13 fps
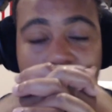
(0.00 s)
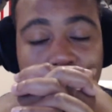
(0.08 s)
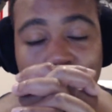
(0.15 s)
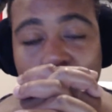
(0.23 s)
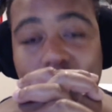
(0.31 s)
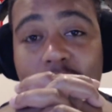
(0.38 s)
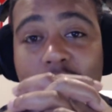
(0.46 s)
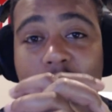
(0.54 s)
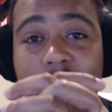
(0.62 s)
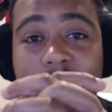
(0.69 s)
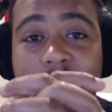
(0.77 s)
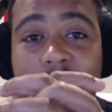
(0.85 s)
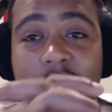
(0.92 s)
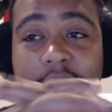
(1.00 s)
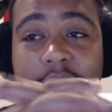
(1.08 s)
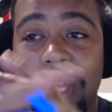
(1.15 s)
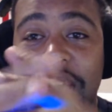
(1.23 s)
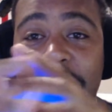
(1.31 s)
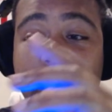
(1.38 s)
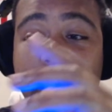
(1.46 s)
real cool stuff. And
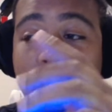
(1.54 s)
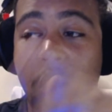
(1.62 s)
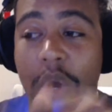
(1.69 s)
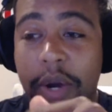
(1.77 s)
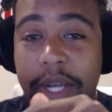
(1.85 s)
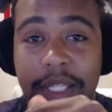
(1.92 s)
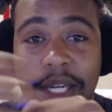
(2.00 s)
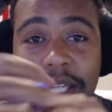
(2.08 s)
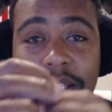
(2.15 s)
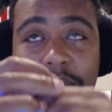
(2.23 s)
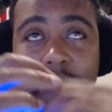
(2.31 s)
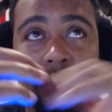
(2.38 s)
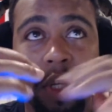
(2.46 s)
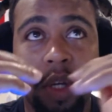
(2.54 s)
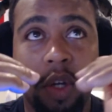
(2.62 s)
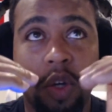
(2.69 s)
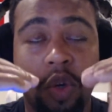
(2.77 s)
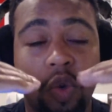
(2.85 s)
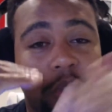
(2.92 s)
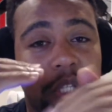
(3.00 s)
Quarian's got some
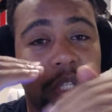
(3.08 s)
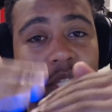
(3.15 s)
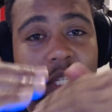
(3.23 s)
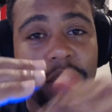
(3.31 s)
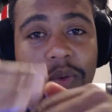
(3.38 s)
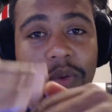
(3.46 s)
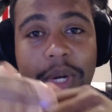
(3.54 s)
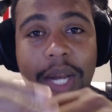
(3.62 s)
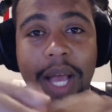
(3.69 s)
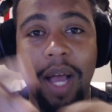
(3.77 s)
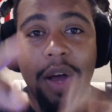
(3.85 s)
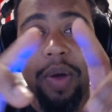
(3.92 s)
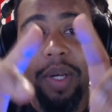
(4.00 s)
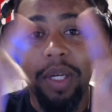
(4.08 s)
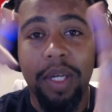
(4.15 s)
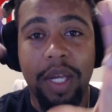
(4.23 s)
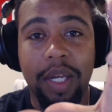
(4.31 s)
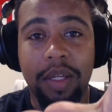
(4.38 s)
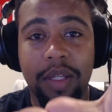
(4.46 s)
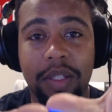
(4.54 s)
cool things he's doing now
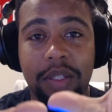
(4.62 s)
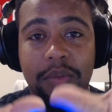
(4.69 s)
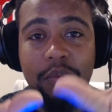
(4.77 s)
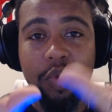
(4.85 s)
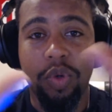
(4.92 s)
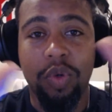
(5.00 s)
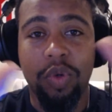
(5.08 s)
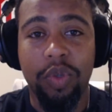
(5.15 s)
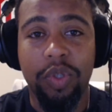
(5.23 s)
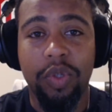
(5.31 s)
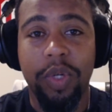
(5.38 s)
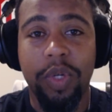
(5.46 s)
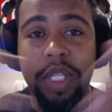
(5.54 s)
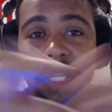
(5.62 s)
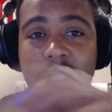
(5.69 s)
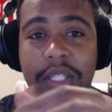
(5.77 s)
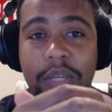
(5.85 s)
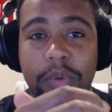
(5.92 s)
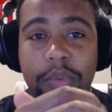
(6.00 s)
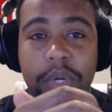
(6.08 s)
and some real cool story things
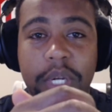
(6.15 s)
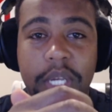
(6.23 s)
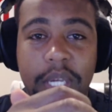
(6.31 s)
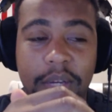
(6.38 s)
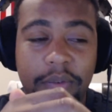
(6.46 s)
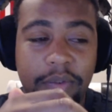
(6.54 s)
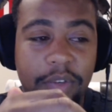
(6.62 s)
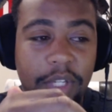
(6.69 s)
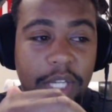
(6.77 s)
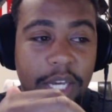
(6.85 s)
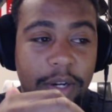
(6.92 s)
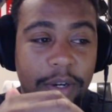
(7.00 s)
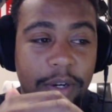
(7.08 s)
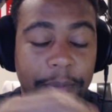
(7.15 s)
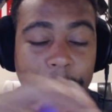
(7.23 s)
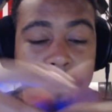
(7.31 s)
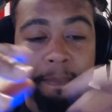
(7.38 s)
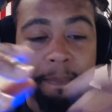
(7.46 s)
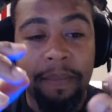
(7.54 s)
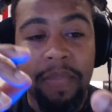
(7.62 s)
that we're putting in for later.
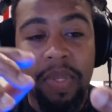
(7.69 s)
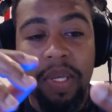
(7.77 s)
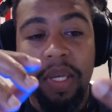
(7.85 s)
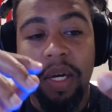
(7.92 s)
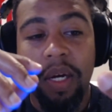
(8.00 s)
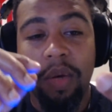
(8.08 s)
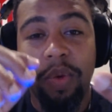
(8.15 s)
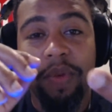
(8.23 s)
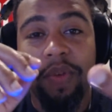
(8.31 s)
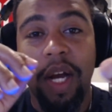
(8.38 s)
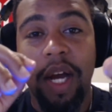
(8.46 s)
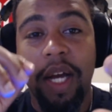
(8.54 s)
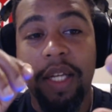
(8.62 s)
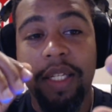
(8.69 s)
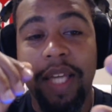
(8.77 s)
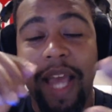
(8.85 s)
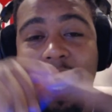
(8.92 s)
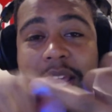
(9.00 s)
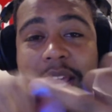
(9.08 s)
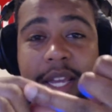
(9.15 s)
We've got
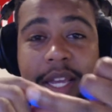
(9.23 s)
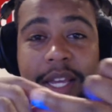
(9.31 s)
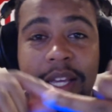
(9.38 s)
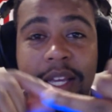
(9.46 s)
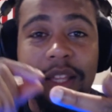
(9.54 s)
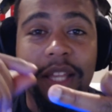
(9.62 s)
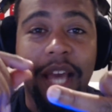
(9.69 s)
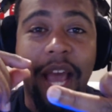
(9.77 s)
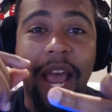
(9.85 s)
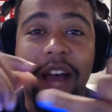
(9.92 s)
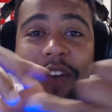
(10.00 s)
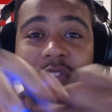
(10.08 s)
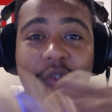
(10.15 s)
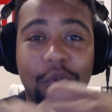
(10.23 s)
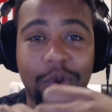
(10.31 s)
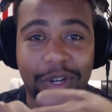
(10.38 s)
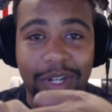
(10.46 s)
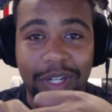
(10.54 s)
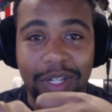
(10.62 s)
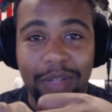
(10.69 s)
Hank, the
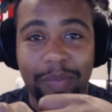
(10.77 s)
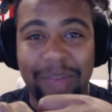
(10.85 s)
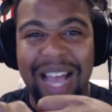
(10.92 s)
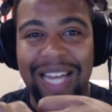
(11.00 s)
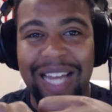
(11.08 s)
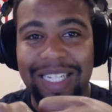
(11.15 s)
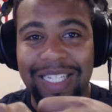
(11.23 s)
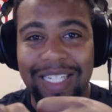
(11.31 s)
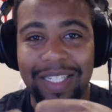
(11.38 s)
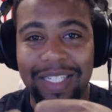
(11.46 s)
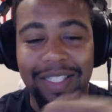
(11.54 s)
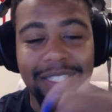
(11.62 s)
half-orc paladin,